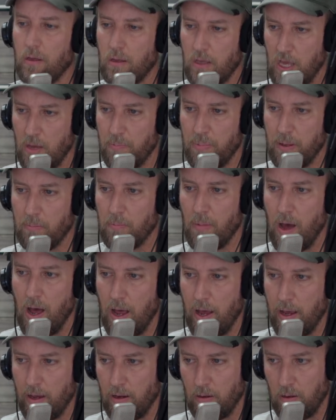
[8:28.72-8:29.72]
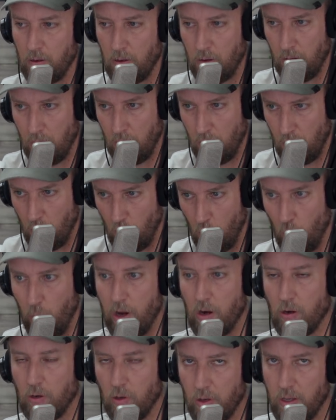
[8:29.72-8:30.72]
keep in mind
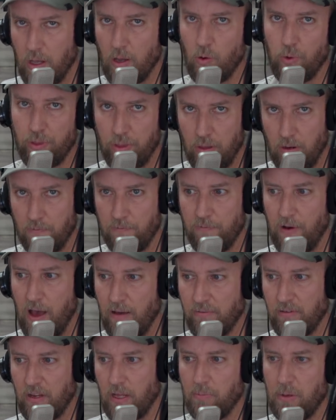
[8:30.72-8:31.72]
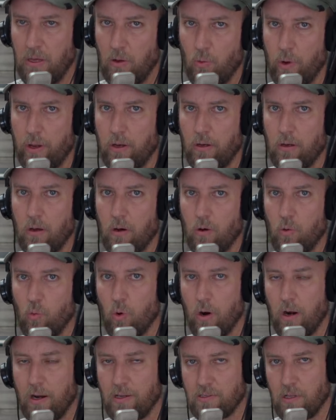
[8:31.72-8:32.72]
we are looking within a 5 dB window,
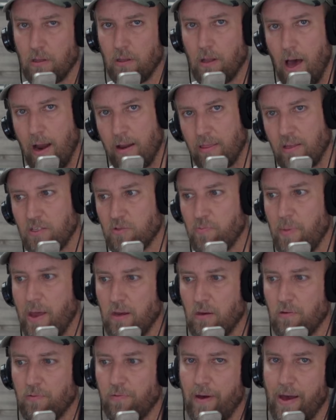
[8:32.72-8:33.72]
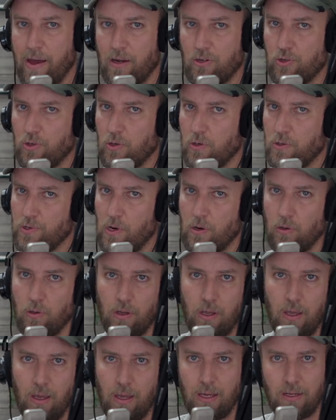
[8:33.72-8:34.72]
whereas a lot of these manufacturers are
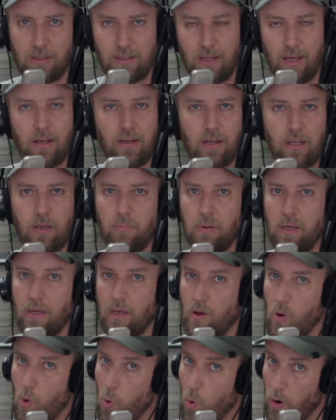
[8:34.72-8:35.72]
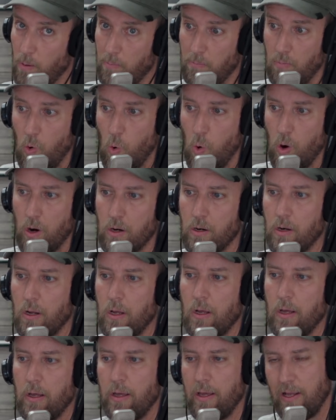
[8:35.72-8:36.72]
looking at 10 dB or more.
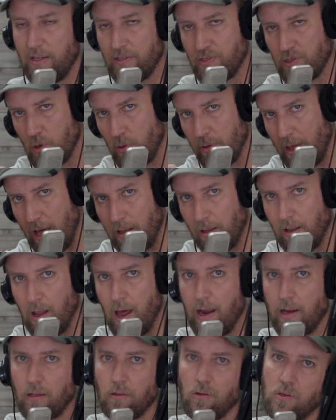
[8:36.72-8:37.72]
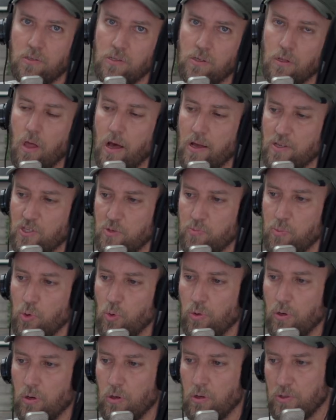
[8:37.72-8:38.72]
And so that line looks a lot
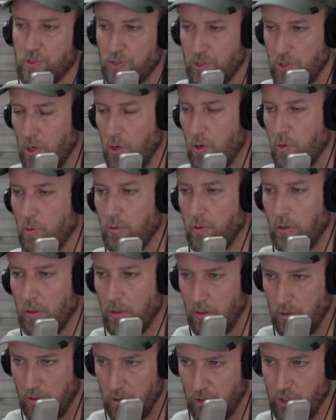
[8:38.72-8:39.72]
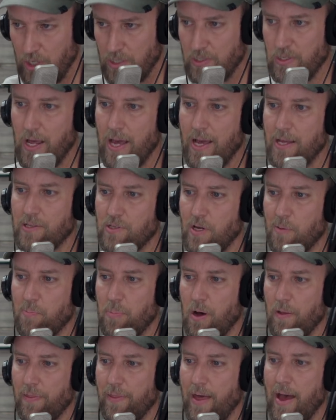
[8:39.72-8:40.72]
smoother. So just a heads
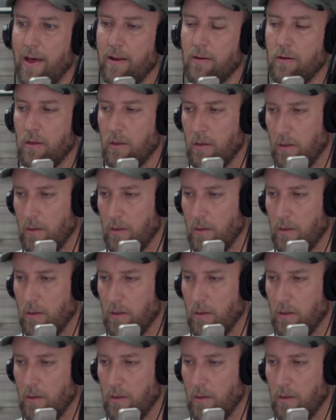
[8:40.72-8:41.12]
up on that.